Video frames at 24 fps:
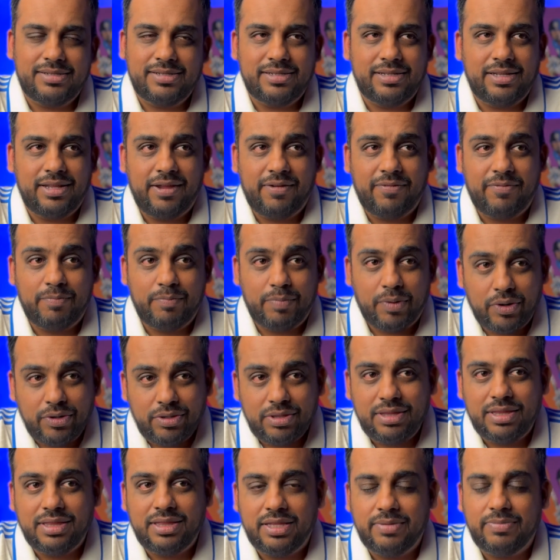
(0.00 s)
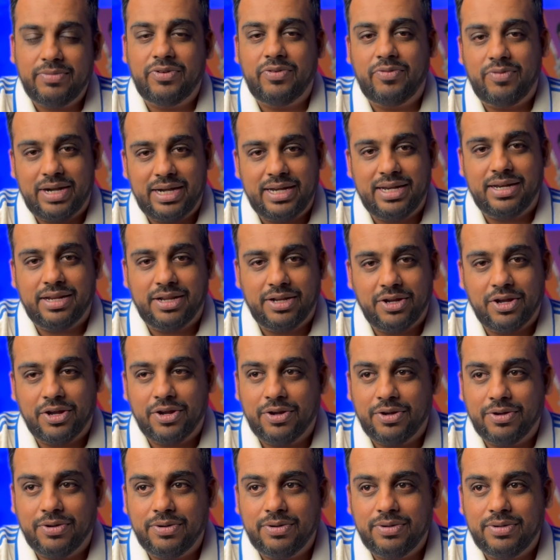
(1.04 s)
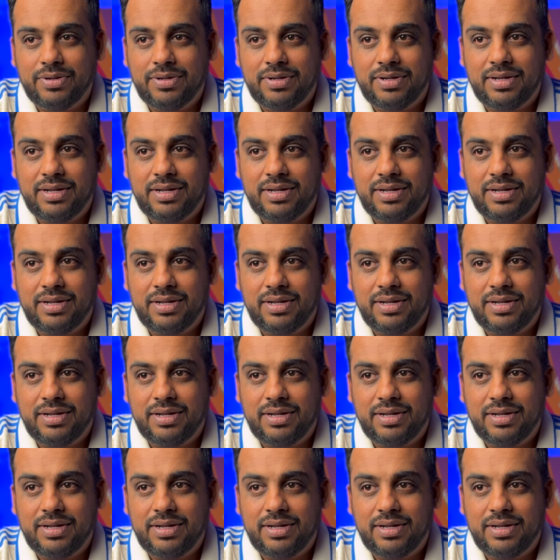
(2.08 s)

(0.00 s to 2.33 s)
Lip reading: if both of them are ready to go,